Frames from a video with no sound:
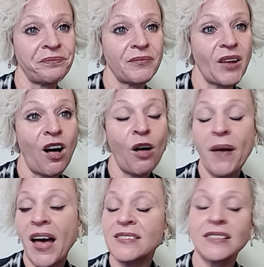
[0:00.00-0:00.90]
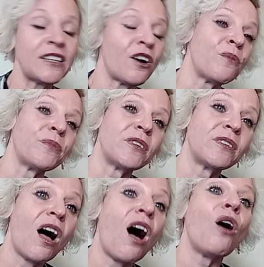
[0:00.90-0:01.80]
All paths lead home.
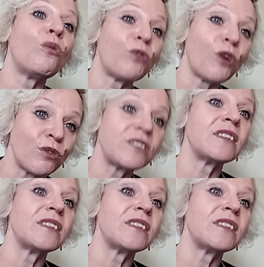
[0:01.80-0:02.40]
All roads